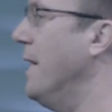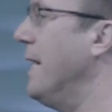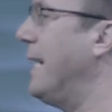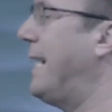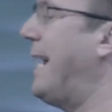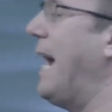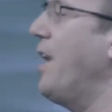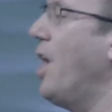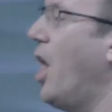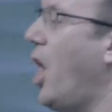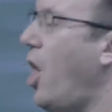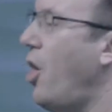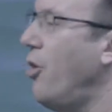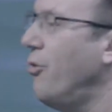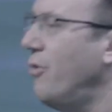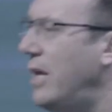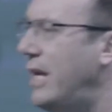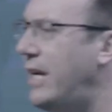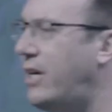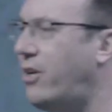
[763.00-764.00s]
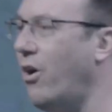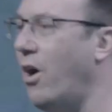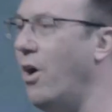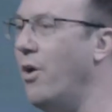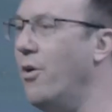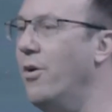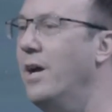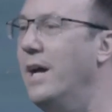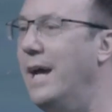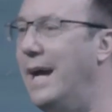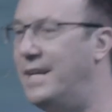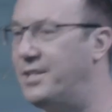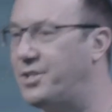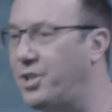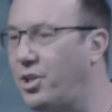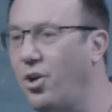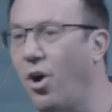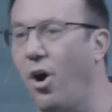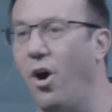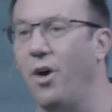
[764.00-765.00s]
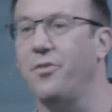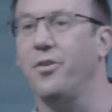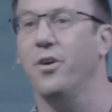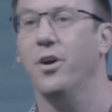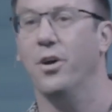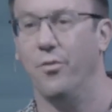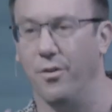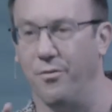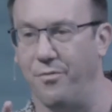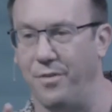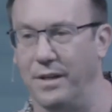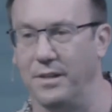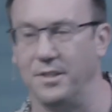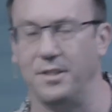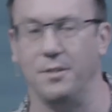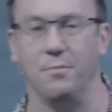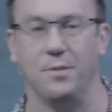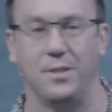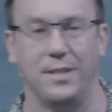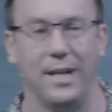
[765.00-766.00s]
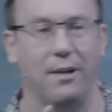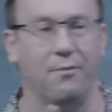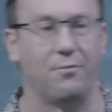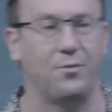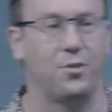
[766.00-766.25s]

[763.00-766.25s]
can only grow as God reveals himself